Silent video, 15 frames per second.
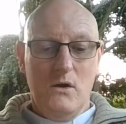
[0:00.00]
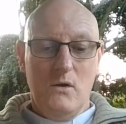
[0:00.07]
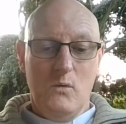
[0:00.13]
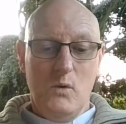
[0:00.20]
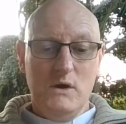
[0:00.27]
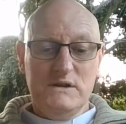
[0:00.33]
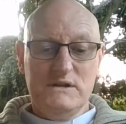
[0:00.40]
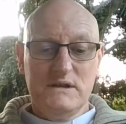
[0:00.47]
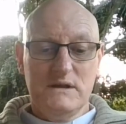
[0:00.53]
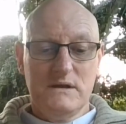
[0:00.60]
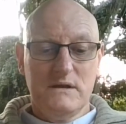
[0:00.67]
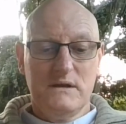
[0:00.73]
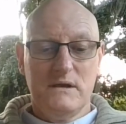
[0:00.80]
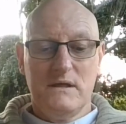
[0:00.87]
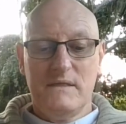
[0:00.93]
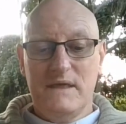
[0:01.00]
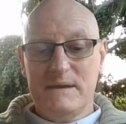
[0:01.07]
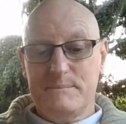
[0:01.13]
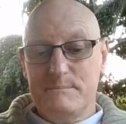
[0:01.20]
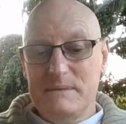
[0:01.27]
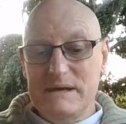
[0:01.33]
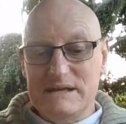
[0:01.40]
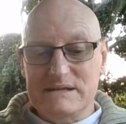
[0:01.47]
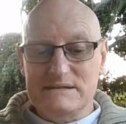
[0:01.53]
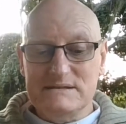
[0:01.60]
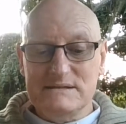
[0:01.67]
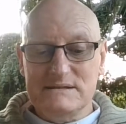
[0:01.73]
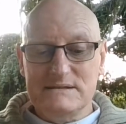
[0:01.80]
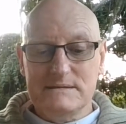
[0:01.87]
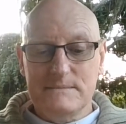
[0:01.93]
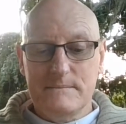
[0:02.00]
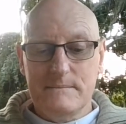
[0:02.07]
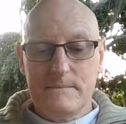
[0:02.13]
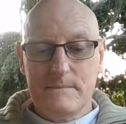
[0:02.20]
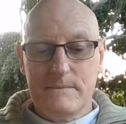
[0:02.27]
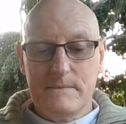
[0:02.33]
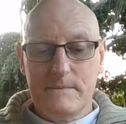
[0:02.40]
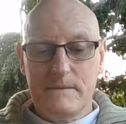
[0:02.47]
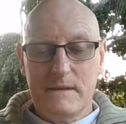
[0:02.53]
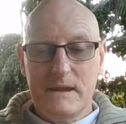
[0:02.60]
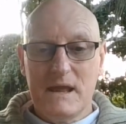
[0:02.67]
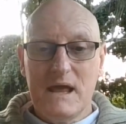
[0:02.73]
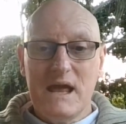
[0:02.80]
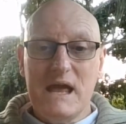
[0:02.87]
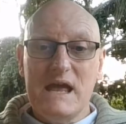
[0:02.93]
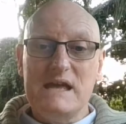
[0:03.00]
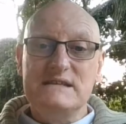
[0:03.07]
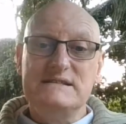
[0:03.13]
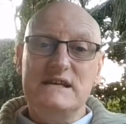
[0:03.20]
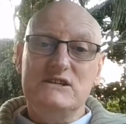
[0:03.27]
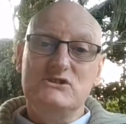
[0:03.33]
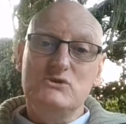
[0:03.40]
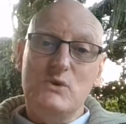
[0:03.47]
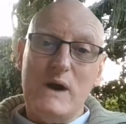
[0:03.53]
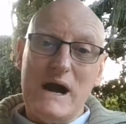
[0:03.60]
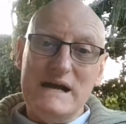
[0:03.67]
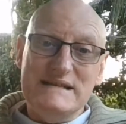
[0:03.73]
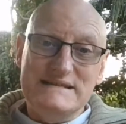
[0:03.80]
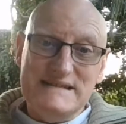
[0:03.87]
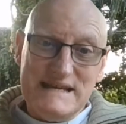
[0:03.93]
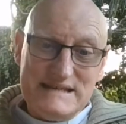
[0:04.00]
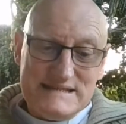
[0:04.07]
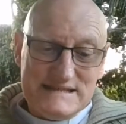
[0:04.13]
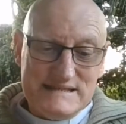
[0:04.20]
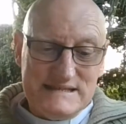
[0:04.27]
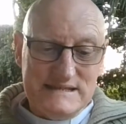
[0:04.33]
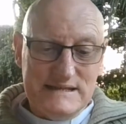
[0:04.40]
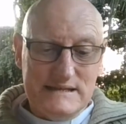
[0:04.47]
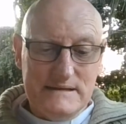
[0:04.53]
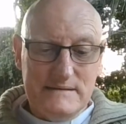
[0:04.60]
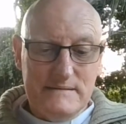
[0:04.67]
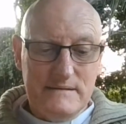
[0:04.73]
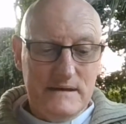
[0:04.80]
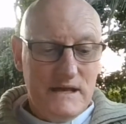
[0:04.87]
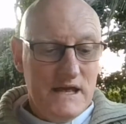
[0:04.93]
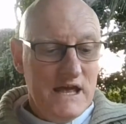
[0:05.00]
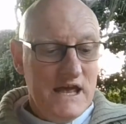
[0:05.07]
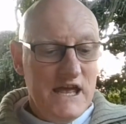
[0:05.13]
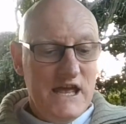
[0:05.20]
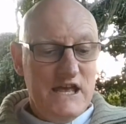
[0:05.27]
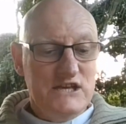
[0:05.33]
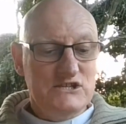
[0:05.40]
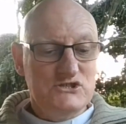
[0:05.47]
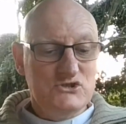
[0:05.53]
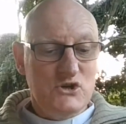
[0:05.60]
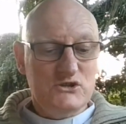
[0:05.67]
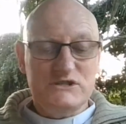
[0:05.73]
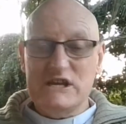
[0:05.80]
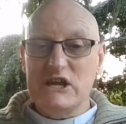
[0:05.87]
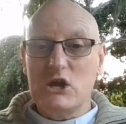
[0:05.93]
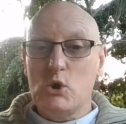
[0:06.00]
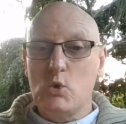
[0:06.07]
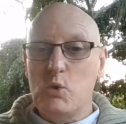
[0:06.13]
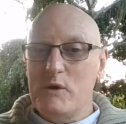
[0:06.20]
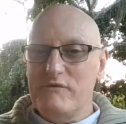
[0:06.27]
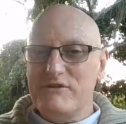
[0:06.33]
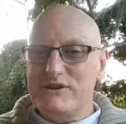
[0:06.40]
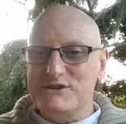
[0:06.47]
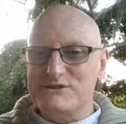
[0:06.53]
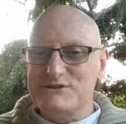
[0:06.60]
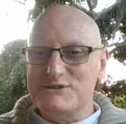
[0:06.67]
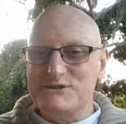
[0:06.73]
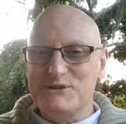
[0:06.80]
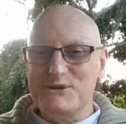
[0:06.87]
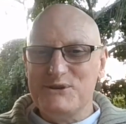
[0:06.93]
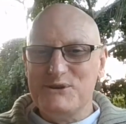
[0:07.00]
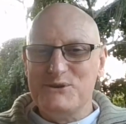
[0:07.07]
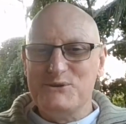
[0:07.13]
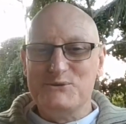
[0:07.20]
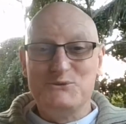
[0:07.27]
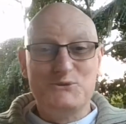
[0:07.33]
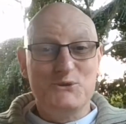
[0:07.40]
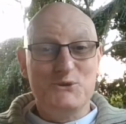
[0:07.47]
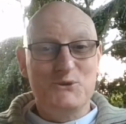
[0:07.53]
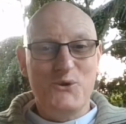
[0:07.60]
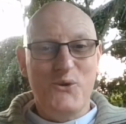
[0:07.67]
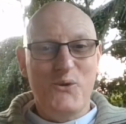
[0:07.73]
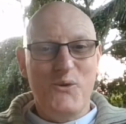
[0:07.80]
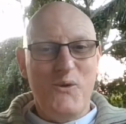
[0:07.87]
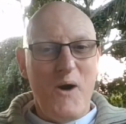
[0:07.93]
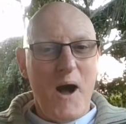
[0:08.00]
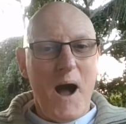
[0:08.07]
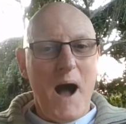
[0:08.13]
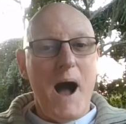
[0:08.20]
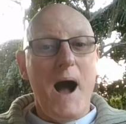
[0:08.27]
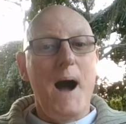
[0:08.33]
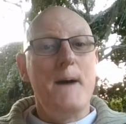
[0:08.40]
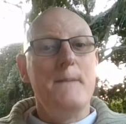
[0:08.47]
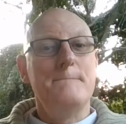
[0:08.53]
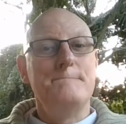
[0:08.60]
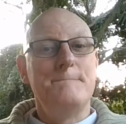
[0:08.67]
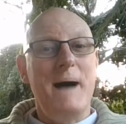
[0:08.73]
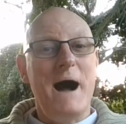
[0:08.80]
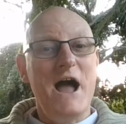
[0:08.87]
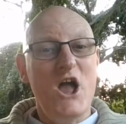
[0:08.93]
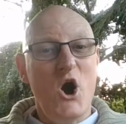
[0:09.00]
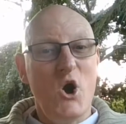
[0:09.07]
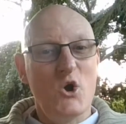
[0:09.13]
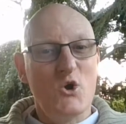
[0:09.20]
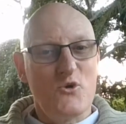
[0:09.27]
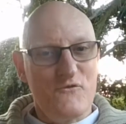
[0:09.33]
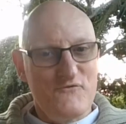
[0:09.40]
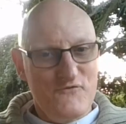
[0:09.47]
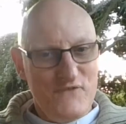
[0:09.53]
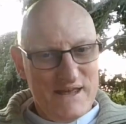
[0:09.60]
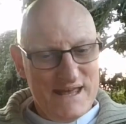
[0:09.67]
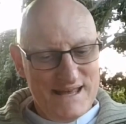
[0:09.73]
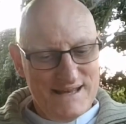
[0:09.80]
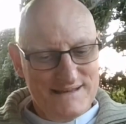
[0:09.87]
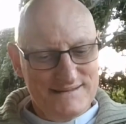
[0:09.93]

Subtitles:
What that means is that your identity is not equivalent to your biography.